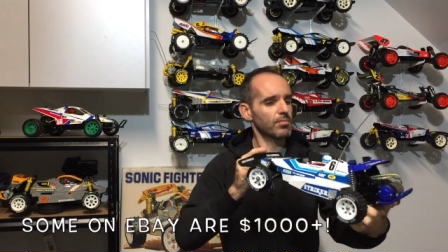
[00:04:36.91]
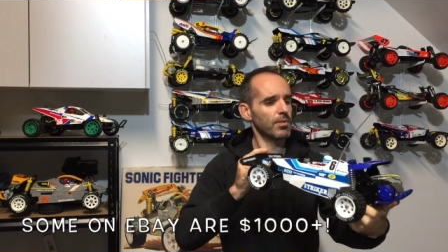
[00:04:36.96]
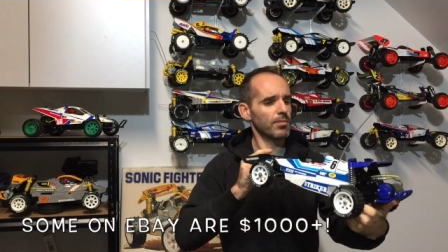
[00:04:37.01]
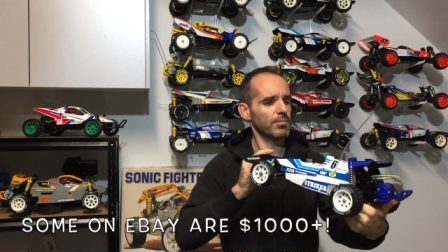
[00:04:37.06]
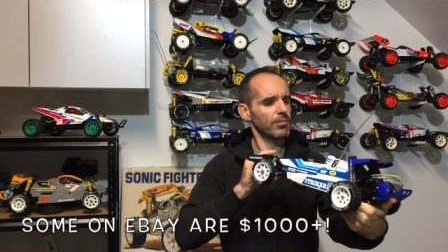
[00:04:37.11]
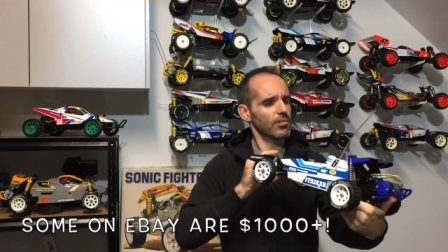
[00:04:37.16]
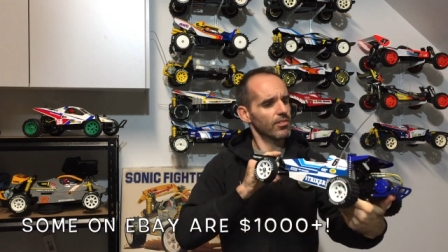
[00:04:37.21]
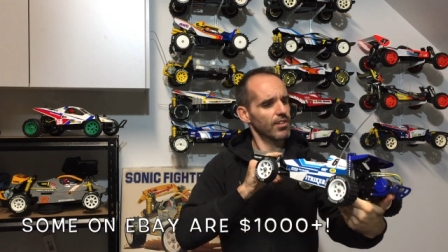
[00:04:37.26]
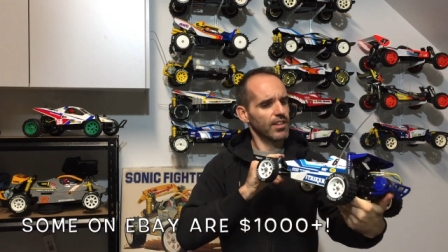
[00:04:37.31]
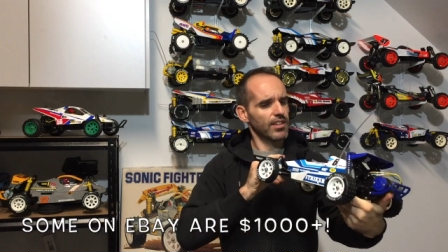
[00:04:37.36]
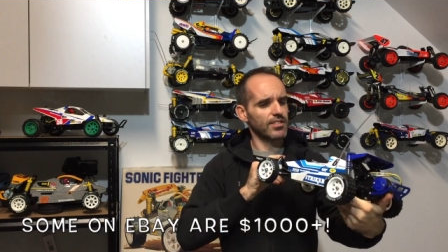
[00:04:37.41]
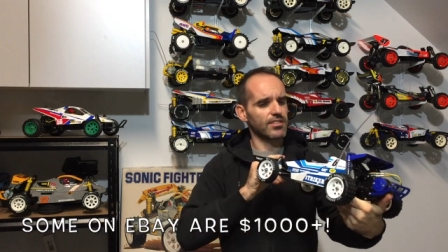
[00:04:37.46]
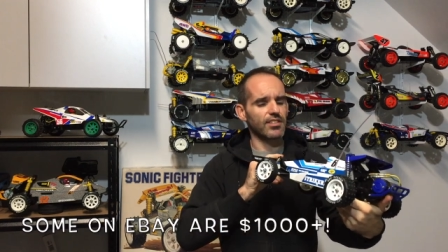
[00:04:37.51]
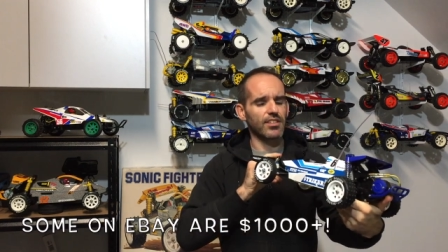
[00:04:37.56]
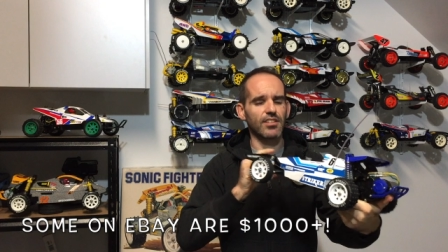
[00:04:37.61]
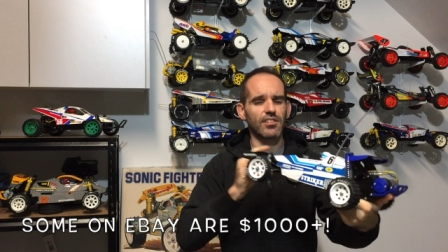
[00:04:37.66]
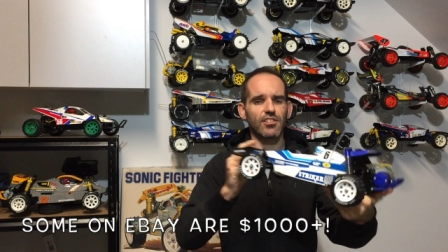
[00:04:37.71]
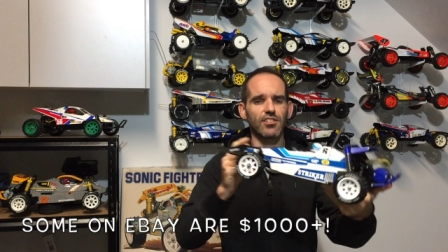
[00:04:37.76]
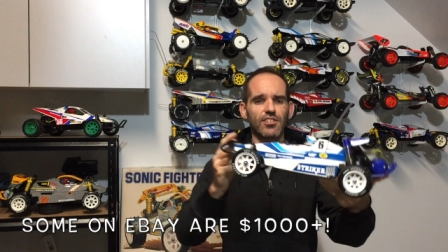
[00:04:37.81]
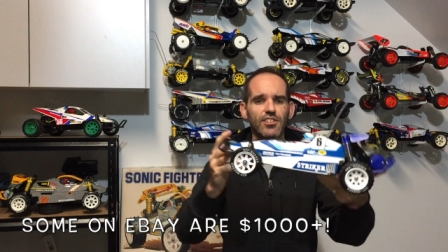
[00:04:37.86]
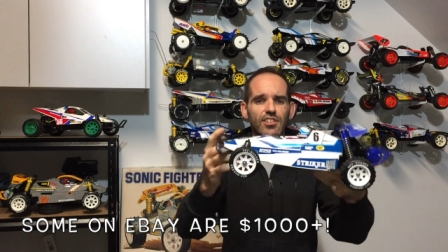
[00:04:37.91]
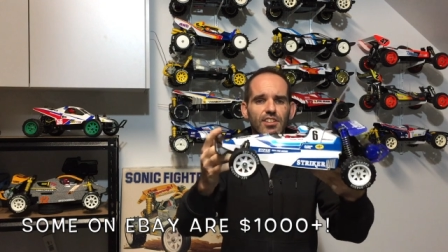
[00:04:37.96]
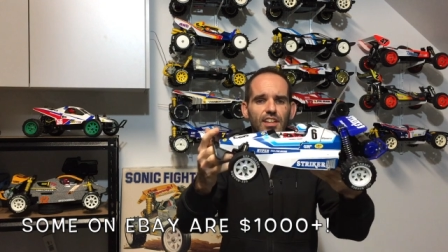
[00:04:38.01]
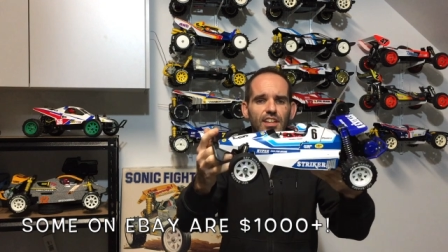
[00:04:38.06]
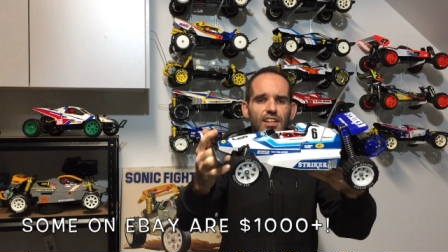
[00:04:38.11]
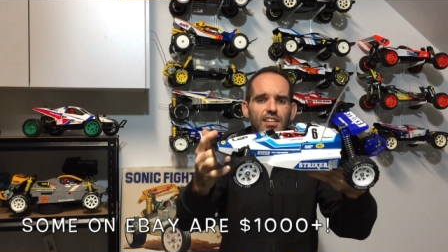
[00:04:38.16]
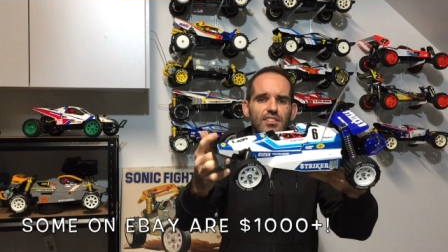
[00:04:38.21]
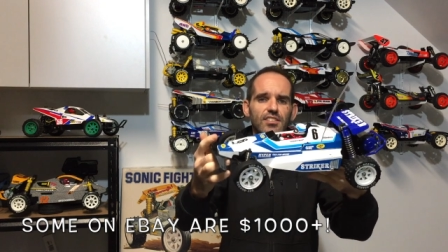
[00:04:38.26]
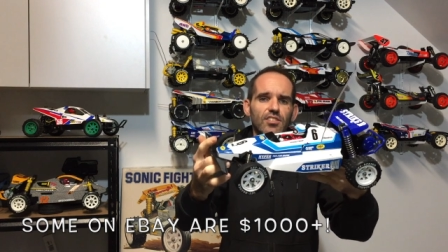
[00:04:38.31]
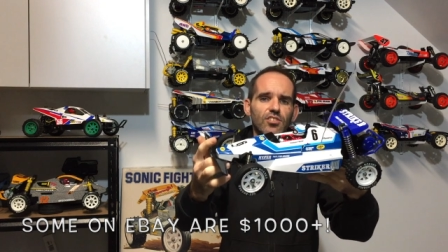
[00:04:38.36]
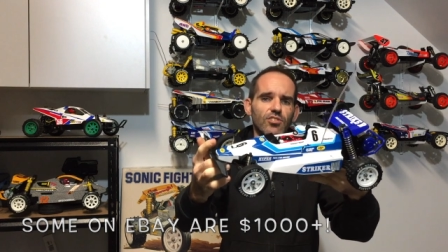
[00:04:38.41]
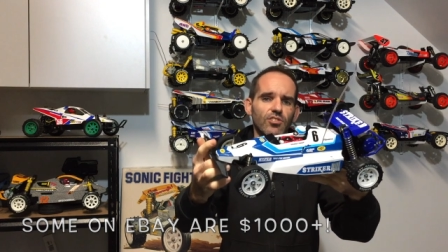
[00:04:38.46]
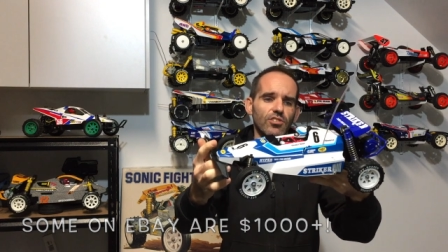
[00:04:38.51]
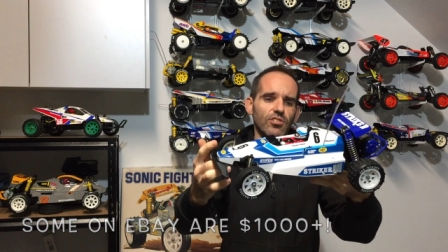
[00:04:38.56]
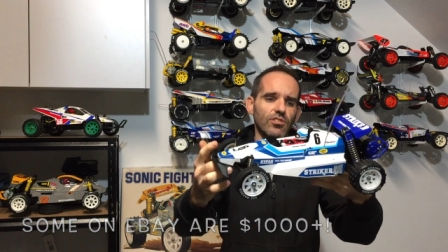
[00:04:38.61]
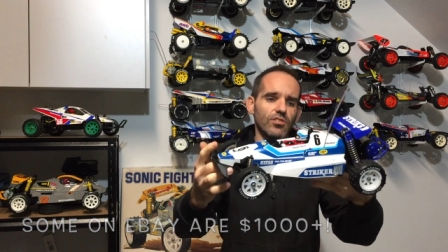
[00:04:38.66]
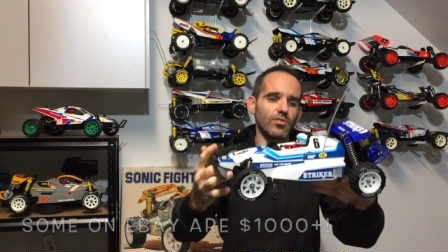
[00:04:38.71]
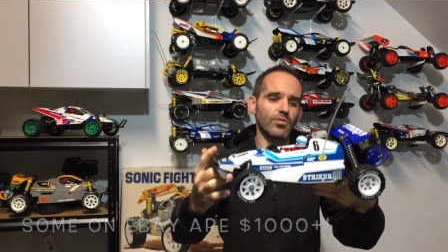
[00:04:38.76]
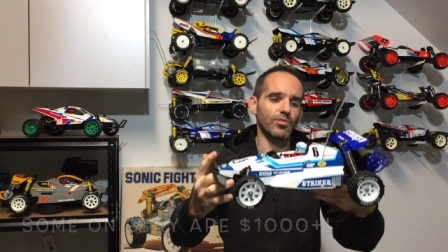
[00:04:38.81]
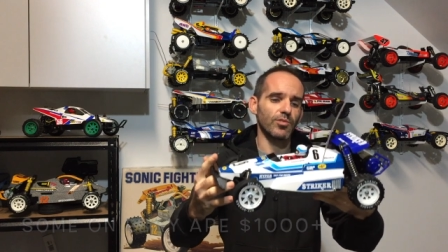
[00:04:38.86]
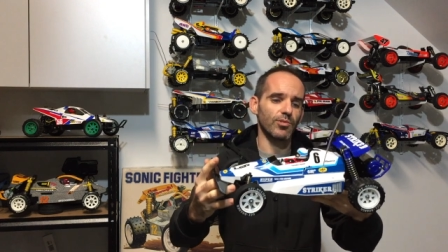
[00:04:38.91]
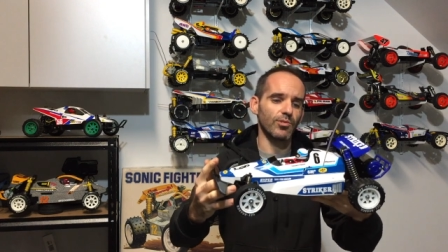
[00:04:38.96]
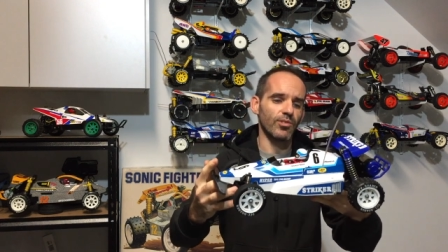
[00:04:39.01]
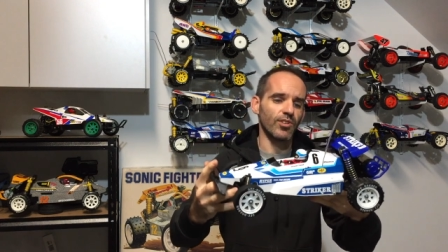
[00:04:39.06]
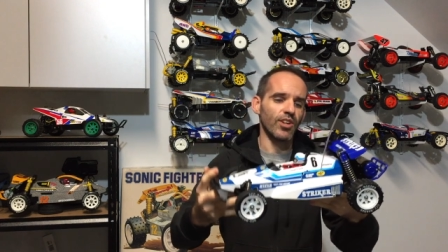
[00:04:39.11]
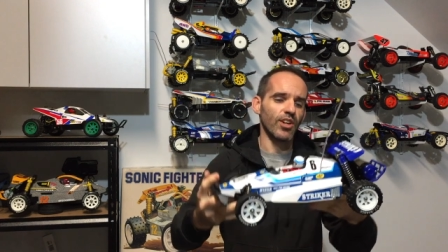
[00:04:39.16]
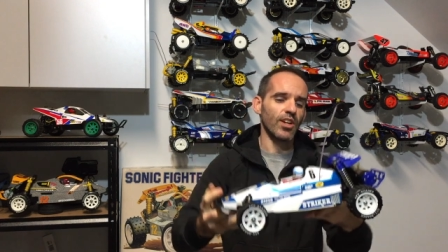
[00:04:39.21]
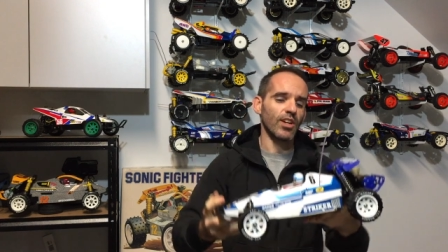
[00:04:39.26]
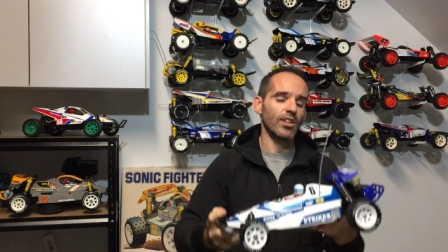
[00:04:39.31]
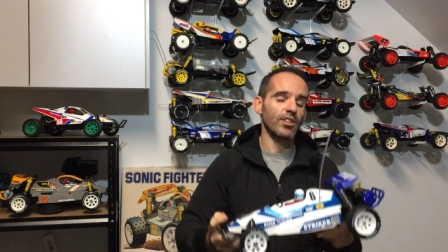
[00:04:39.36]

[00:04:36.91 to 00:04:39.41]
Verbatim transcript: people are asking like a thousand dollars for.